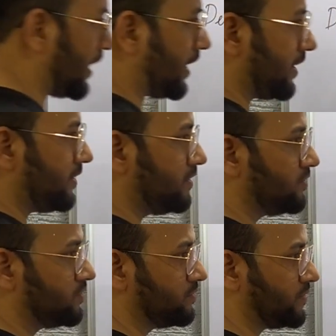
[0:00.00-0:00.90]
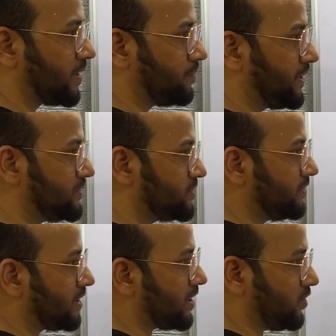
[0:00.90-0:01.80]
and that means
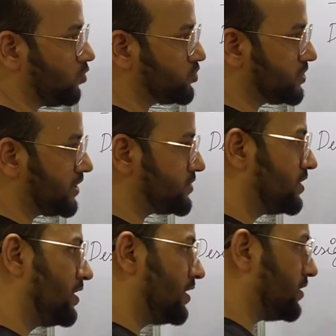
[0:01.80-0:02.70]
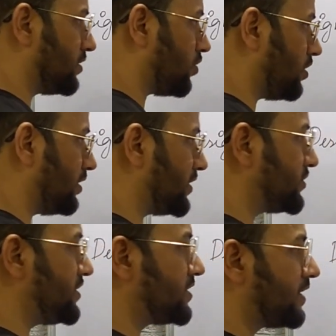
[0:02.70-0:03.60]
there are no C's all the
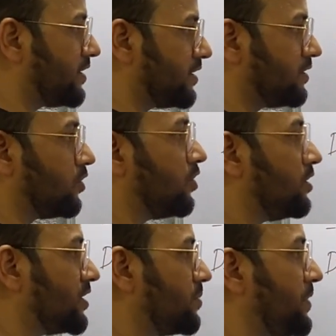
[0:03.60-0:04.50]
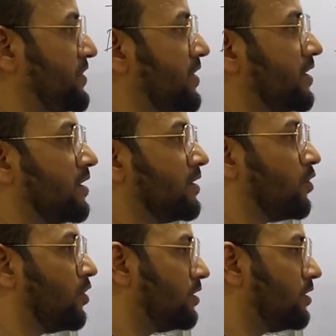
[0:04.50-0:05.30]
C's are done, all the B's are done, A's